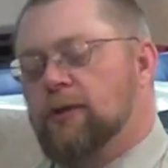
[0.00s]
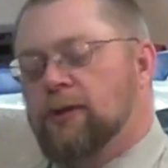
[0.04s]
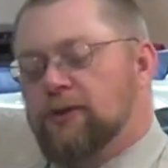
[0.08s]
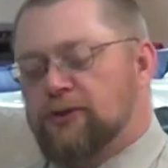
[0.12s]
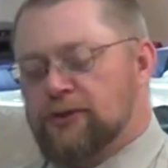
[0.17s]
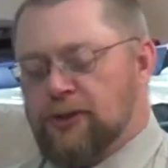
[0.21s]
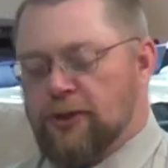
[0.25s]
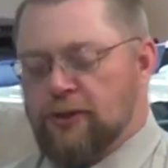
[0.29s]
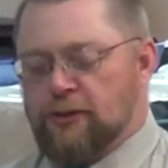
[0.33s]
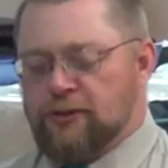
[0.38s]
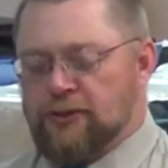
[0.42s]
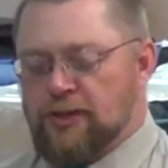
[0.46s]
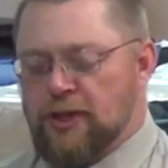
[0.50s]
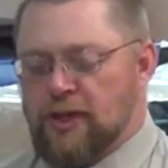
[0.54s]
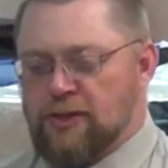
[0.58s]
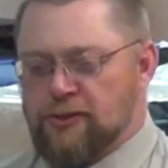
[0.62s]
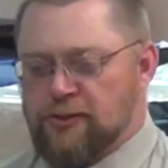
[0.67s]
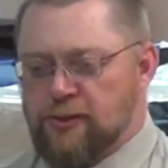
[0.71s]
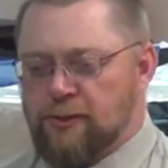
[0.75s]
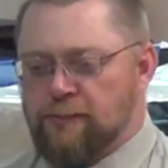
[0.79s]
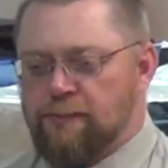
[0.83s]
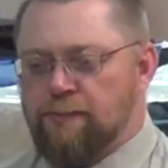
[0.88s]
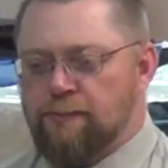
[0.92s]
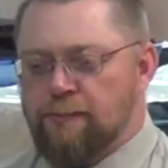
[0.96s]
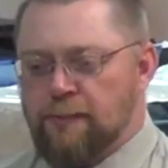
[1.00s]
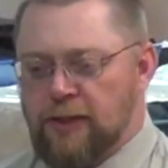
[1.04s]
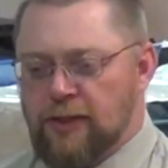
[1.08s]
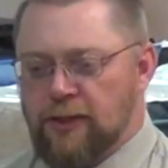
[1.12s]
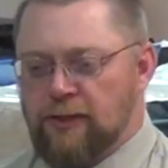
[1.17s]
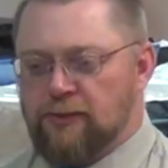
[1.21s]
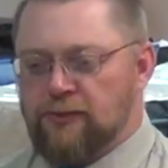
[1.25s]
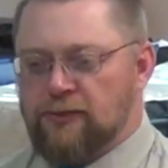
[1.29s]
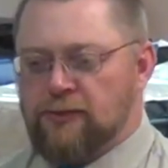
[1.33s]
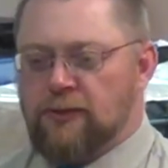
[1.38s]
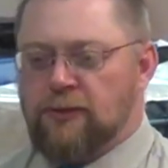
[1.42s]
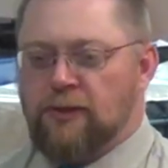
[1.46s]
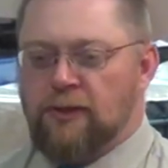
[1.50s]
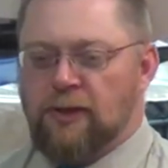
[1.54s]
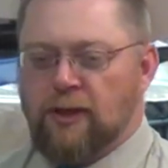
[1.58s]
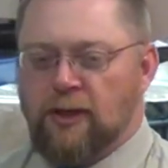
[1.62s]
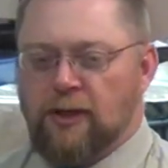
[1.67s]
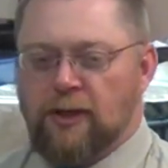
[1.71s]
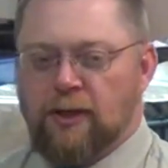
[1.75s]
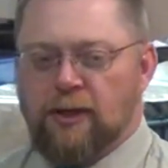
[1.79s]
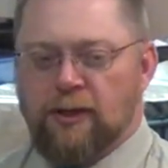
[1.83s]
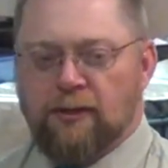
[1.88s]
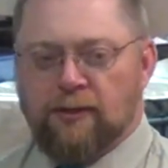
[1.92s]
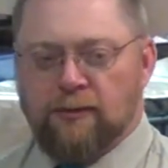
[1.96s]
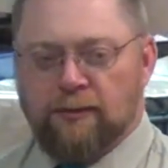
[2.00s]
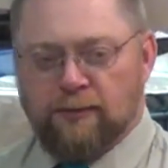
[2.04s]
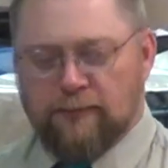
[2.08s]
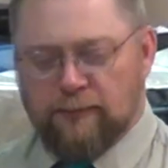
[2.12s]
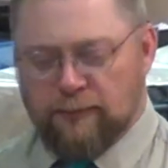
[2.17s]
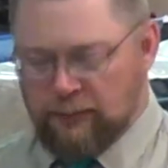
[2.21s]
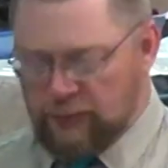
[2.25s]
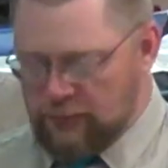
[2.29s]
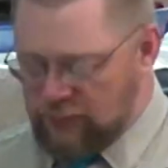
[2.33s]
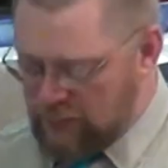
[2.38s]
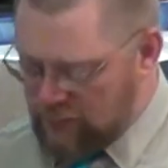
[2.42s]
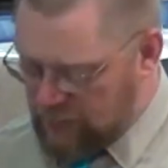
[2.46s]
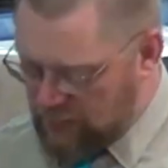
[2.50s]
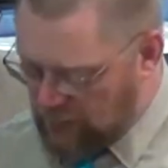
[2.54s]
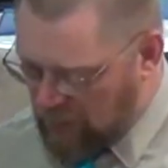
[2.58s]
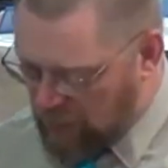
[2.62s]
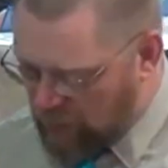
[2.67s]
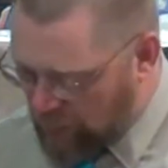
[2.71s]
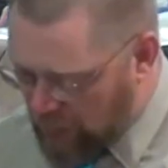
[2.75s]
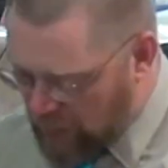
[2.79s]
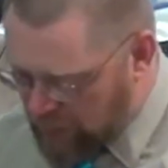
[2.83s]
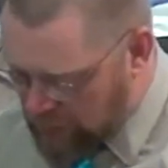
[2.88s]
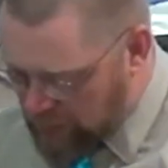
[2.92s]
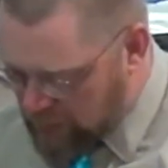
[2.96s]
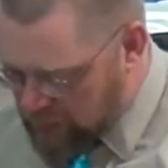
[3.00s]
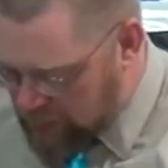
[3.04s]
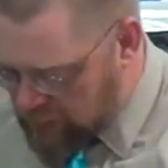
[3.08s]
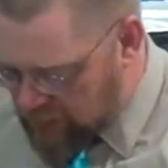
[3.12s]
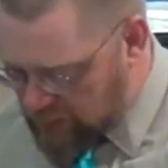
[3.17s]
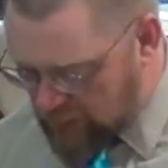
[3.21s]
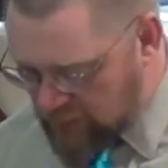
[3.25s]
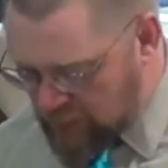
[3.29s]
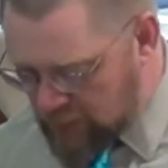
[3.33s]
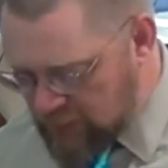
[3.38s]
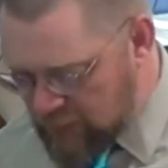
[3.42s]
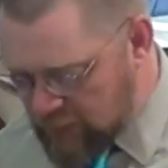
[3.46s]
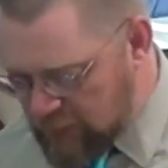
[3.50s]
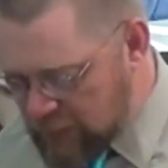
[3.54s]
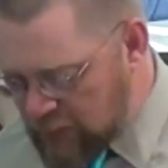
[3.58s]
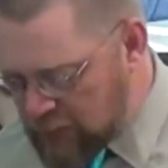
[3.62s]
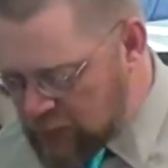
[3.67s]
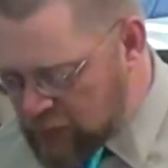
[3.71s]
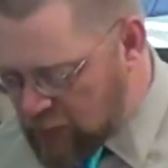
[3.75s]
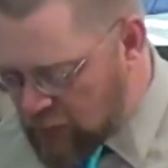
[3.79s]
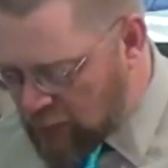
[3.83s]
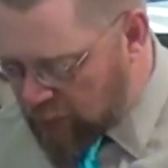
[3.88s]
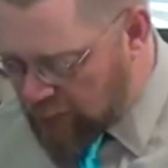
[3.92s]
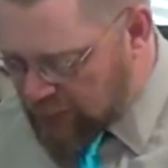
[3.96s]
Shear Jashub means uh, a remnant is going to